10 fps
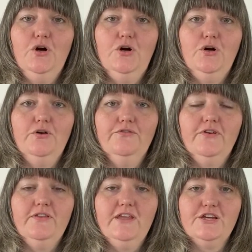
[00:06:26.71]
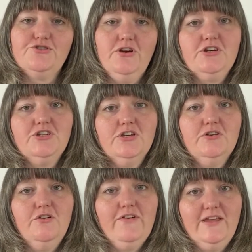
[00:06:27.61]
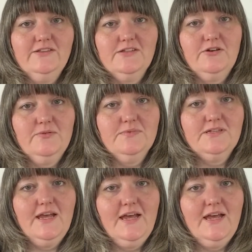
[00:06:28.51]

of the extraction of enzymes